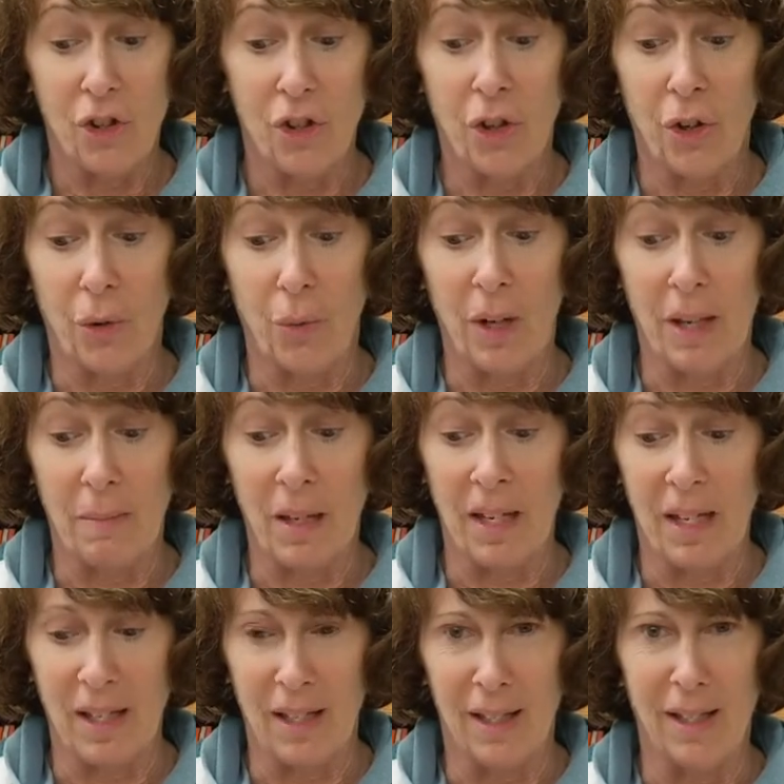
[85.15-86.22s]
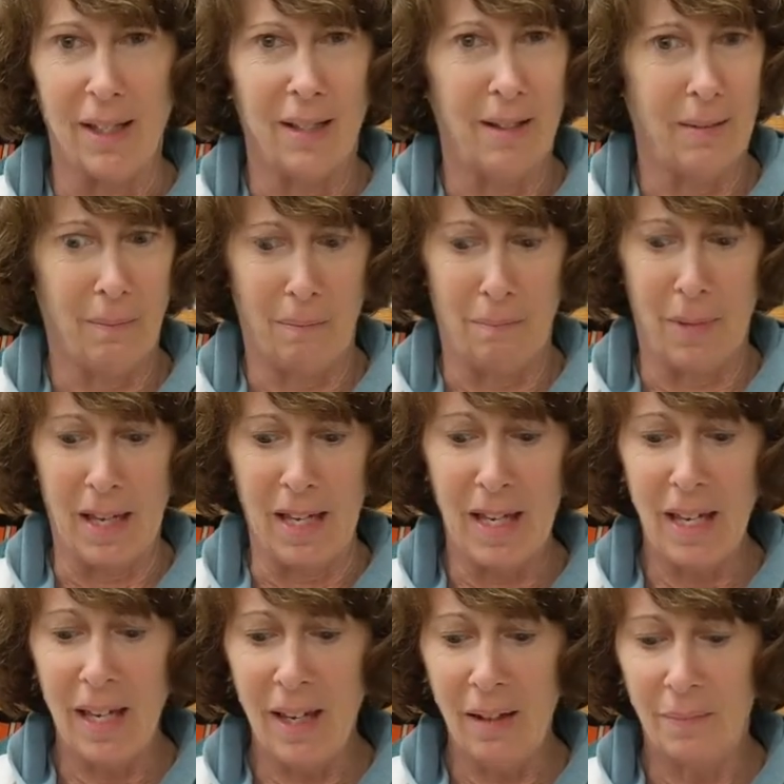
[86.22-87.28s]
sure what he means.
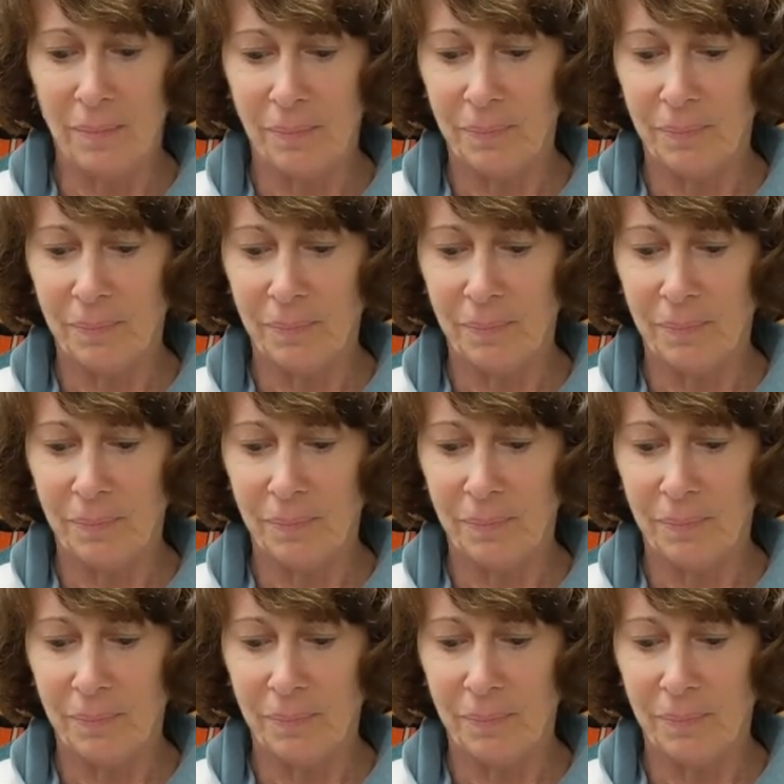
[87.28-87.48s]
Me?